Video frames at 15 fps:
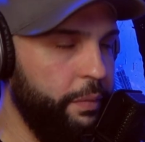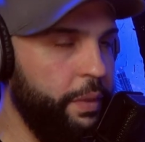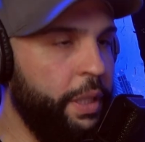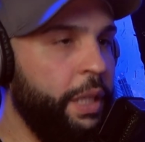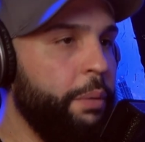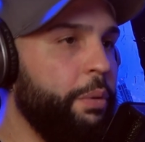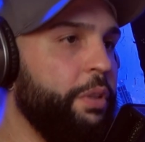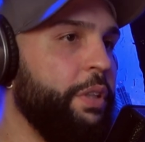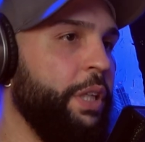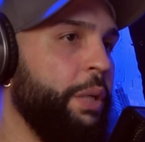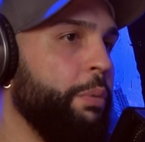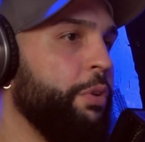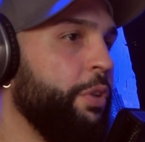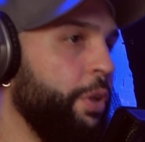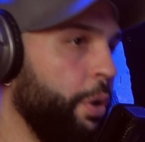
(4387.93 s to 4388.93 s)
he
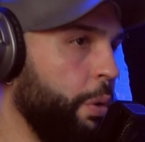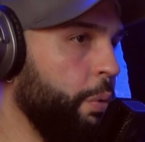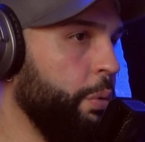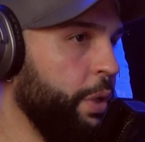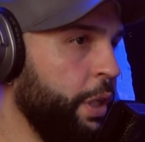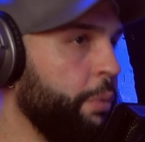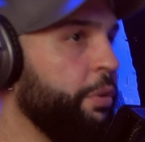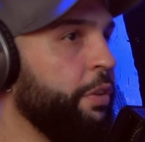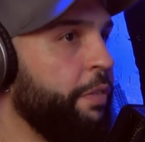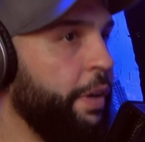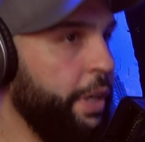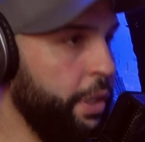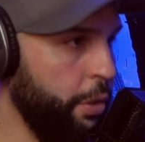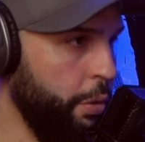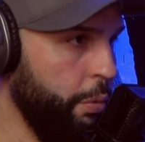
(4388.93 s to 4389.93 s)
was known. He was a
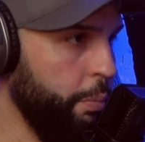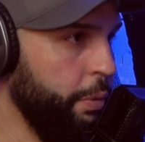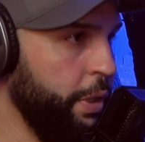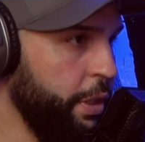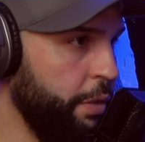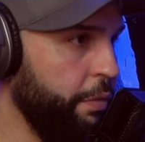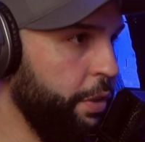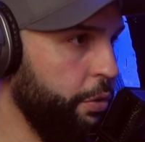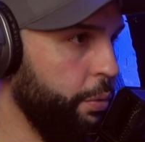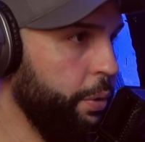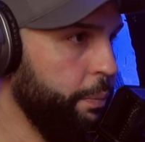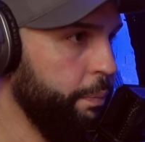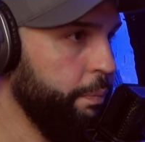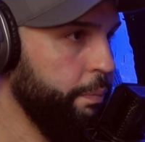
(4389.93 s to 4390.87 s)
very known individual.